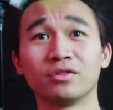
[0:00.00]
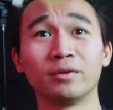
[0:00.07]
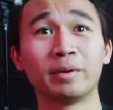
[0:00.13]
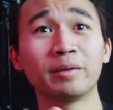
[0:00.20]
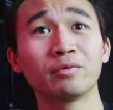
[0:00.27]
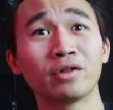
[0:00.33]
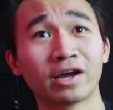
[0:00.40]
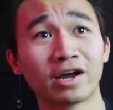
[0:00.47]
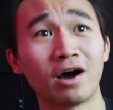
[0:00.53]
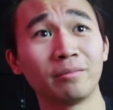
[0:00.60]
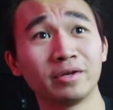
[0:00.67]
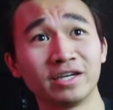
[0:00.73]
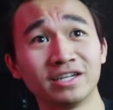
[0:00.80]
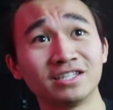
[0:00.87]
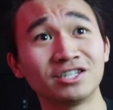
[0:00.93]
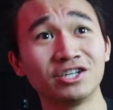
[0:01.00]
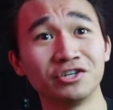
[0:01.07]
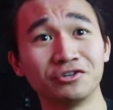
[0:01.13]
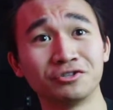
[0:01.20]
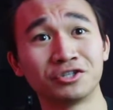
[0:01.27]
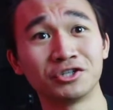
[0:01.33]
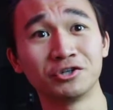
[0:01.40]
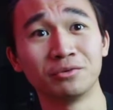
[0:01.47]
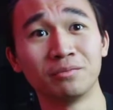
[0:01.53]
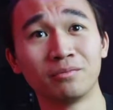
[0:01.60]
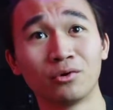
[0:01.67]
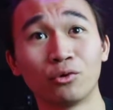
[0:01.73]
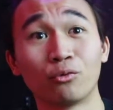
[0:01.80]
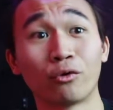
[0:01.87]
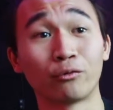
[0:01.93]
the people that got me into YouTube
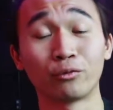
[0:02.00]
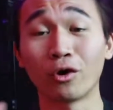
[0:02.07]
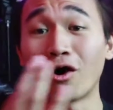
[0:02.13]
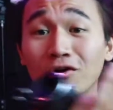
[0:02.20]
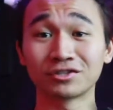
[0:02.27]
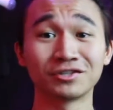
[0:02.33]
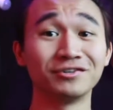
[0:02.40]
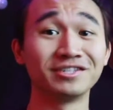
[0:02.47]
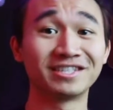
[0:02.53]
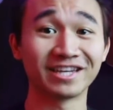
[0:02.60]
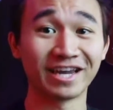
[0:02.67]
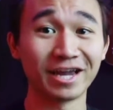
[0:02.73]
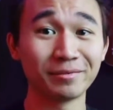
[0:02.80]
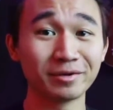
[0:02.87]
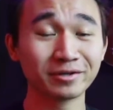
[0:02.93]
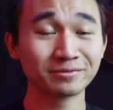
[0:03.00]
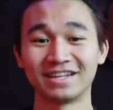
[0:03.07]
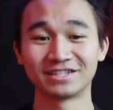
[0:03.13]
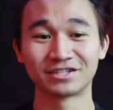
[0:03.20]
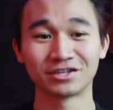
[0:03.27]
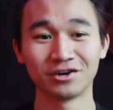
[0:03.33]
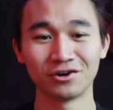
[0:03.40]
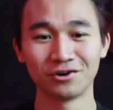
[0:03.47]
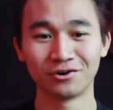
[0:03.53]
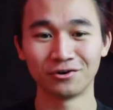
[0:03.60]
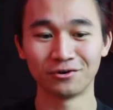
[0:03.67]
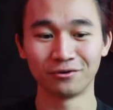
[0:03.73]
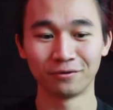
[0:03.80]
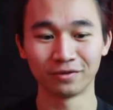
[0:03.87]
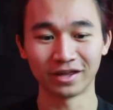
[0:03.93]
were also into gaming. And
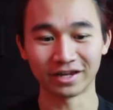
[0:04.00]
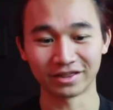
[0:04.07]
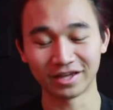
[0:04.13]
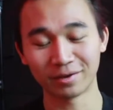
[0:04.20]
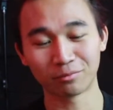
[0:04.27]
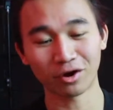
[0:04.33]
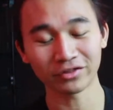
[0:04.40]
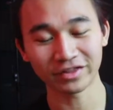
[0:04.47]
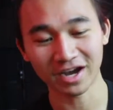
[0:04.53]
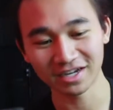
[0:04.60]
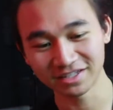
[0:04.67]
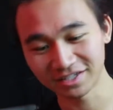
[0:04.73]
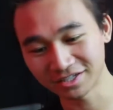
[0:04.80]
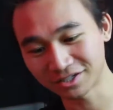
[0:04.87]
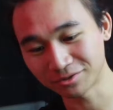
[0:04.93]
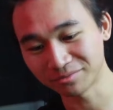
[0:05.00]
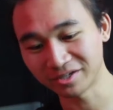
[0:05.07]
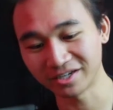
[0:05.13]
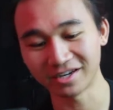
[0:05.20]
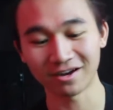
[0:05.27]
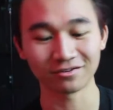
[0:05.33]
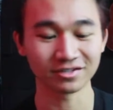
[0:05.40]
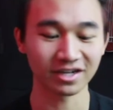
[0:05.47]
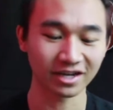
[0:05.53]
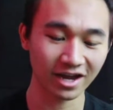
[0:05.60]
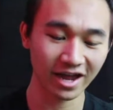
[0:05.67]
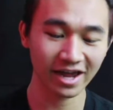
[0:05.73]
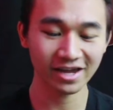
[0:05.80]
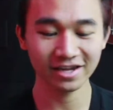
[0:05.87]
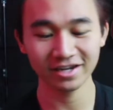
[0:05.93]
so like they brought the idea to me and I was like,
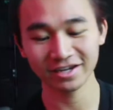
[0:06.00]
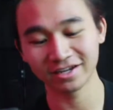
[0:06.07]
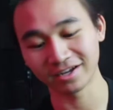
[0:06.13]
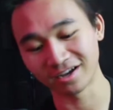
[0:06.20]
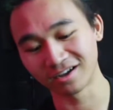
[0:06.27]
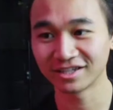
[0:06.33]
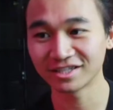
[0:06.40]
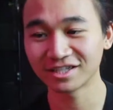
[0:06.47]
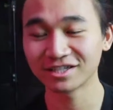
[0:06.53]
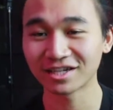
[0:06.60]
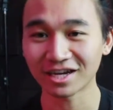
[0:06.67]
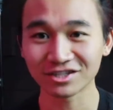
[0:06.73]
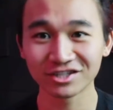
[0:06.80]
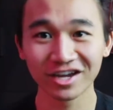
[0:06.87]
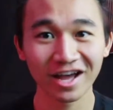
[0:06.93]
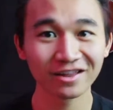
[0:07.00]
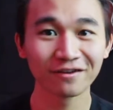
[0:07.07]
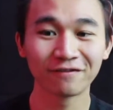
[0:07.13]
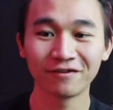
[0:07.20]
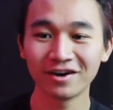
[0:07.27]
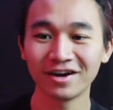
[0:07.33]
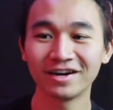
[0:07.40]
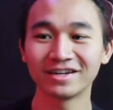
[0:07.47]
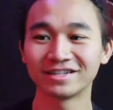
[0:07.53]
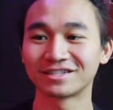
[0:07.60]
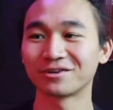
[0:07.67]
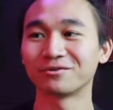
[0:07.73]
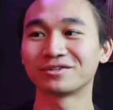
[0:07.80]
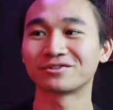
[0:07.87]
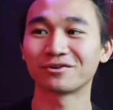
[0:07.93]
hey, this is actually hella fun. And
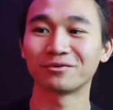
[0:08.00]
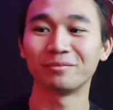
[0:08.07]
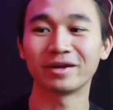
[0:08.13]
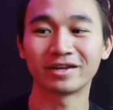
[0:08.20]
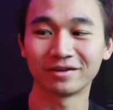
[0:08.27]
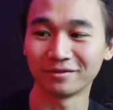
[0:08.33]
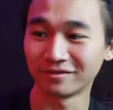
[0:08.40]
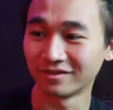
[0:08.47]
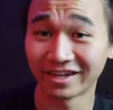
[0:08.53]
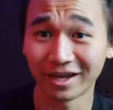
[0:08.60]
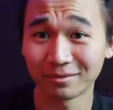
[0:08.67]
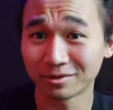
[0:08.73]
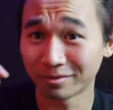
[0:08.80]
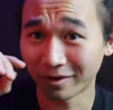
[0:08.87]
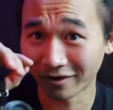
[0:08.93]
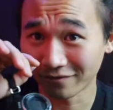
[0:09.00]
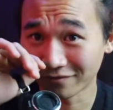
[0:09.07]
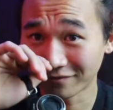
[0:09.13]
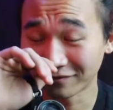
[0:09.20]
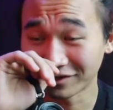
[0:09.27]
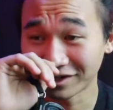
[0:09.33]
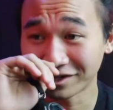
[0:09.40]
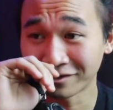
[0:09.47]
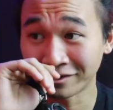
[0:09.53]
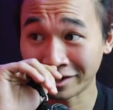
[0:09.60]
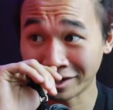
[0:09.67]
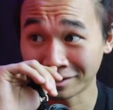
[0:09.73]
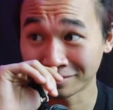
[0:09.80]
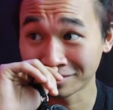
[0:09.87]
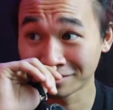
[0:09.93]
so we started making games about video
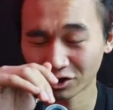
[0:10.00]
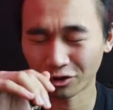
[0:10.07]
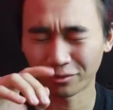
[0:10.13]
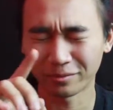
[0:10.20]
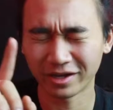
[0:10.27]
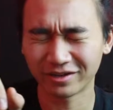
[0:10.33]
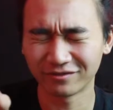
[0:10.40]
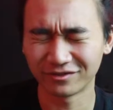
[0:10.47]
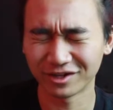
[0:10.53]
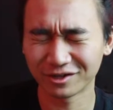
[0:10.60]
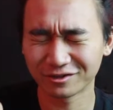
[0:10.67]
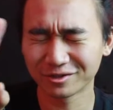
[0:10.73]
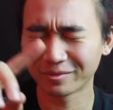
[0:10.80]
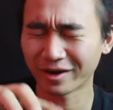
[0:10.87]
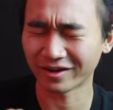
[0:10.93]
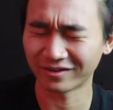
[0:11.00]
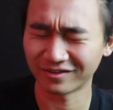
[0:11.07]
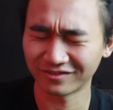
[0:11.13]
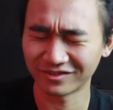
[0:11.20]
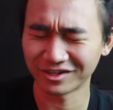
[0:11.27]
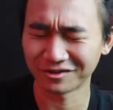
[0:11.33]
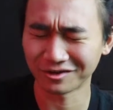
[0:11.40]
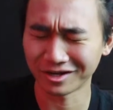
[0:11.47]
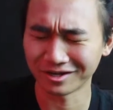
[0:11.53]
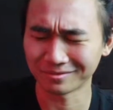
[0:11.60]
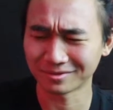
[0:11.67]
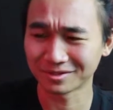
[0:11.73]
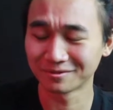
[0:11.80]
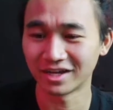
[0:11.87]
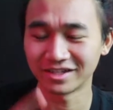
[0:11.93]
games, or making videos about video
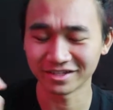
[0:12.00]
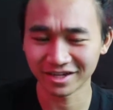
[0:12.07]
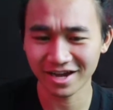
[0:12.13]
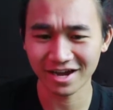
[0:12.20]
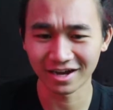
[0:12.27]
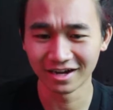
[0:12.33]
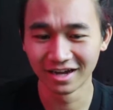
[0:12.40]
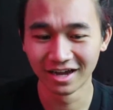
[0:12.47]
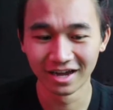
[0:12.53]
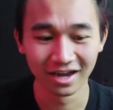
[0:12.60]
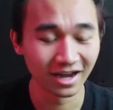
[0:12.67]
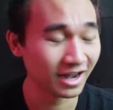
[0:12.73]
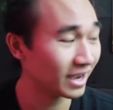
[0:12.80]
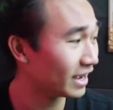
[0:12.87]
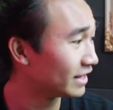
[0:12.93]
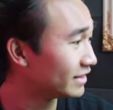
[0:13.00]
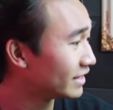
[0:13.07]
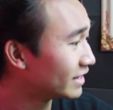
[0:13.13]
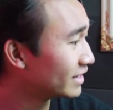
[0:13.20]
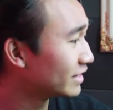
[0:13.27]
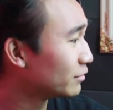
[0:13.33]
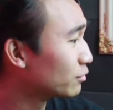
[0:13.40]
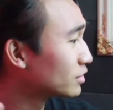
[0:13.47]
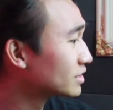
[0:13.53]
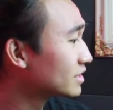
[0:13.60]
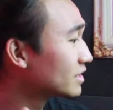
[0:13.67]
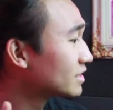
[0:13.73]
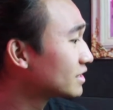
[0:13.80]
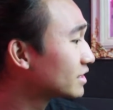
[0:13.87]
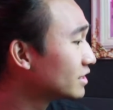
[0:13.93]
games. And then yeah, and then it
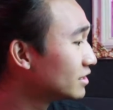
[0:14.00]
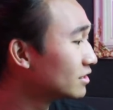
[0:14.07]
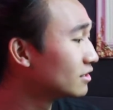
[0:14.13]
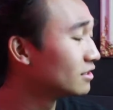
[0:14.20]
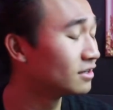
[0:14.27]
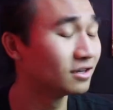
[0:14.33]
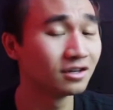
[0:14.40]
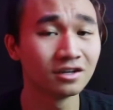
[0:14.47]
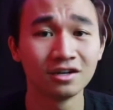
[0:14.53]
wasn't until